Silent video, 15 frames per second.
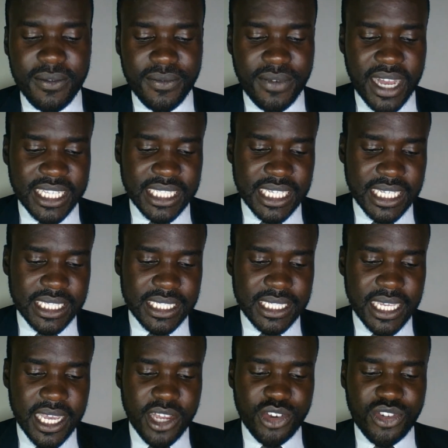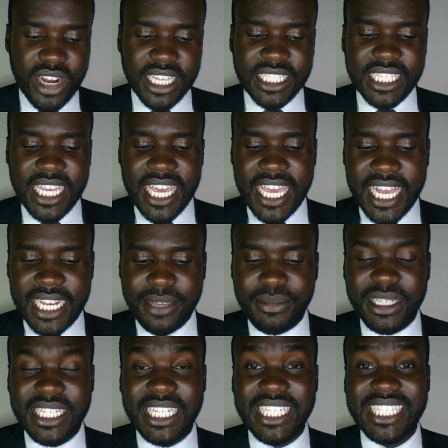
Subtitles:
versus Transair Limited.